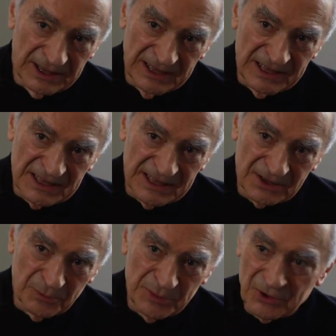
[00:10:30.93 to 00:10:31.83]

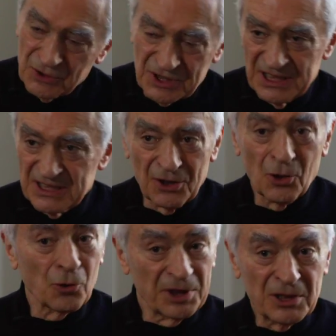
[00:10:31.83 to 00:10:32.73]
Anything could be consistent
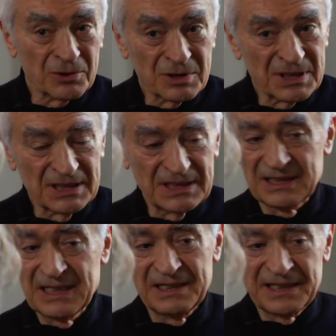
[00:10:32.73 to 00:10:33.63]
or
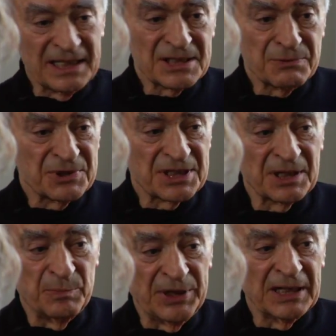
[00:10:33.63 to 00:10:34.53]
inconsistent. And things which
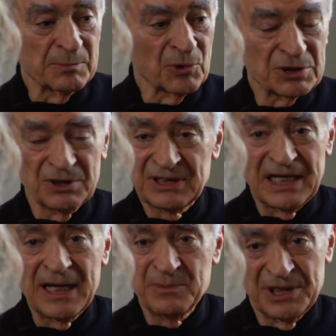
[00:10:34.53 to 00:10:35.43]
are bad most of the
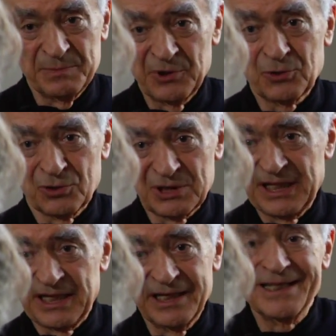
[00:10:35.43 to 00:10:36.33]
time is because they
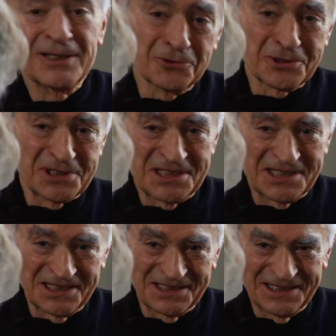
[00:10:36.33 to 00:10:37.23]
are
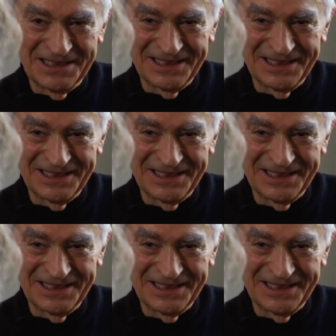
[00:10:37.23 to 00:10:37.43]
inconsistent.